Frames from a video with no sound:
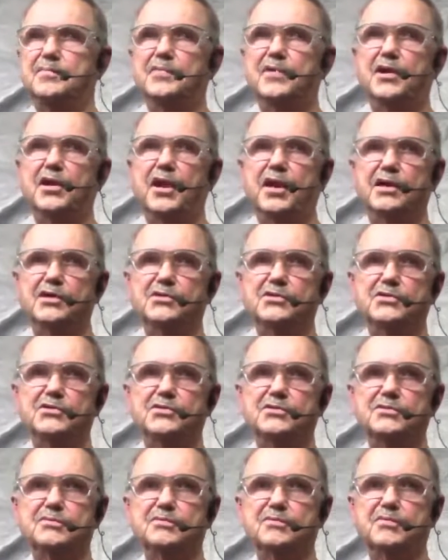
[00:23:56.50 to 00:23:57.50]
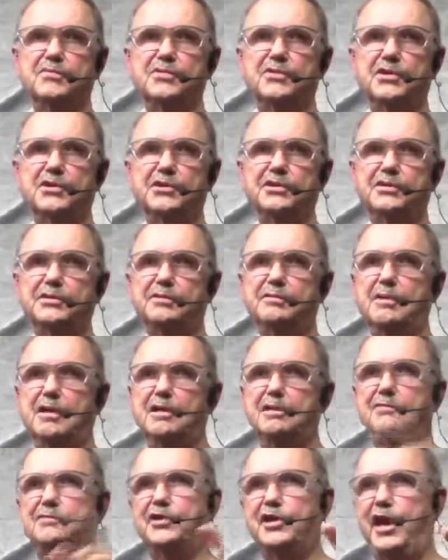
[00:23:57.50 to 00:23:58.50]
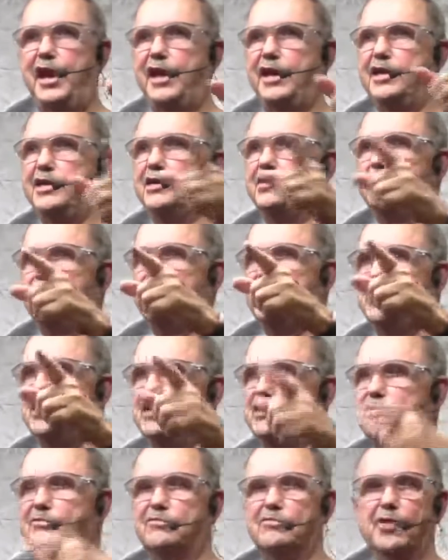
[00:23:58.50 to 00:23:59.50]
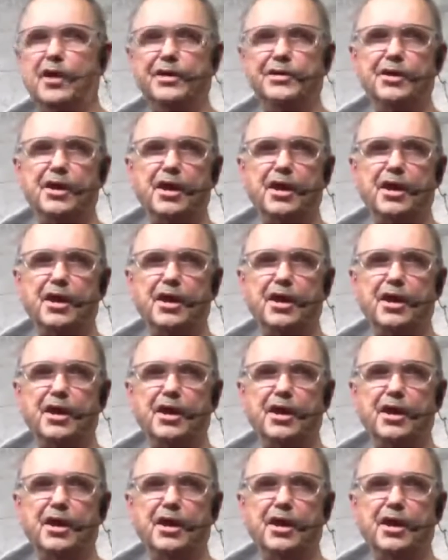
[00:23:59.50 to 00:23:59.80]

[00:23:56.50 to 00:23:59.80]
that has the A and B red